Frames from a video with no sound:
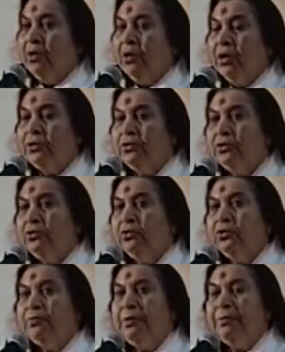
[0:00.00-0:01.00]
Also,
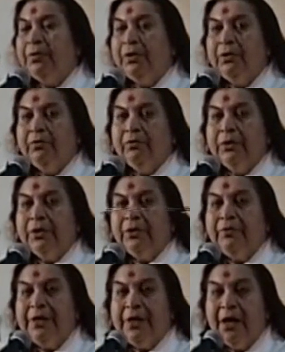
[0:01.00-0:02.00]
those people work
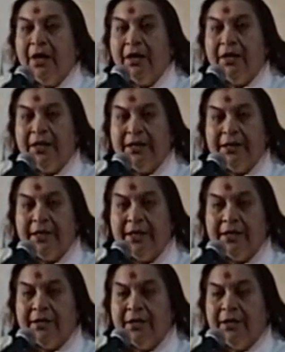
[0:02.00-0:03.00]
very hard like
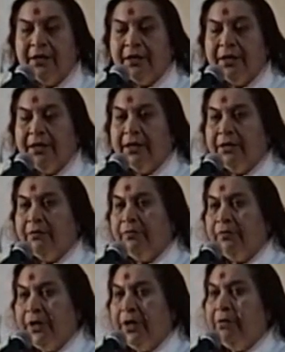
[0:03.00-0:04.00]
that can get a
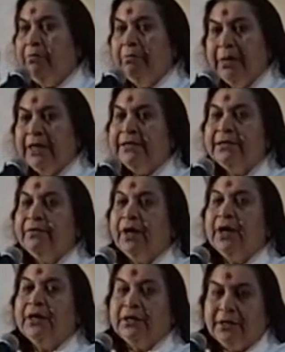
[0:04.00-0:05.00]
very massive
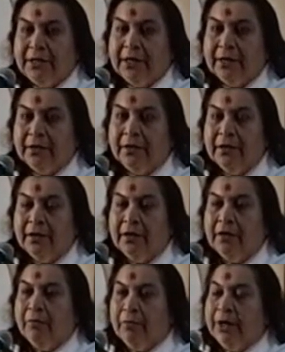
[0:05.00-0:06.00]
heart attack.
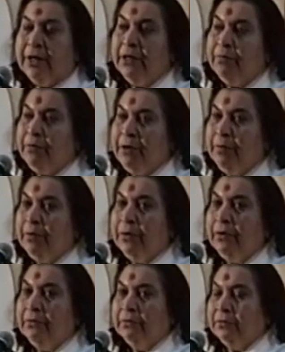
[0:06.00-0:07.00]
But the
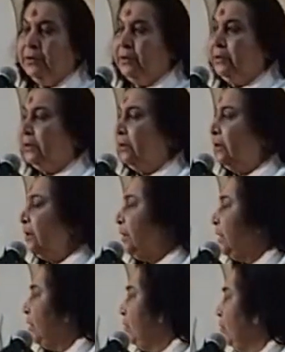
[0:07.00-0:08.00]
people
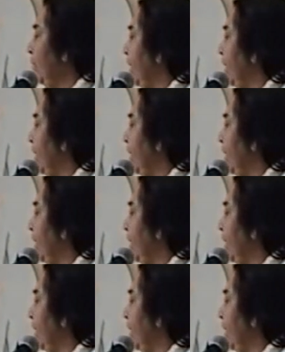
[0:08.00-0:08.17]
who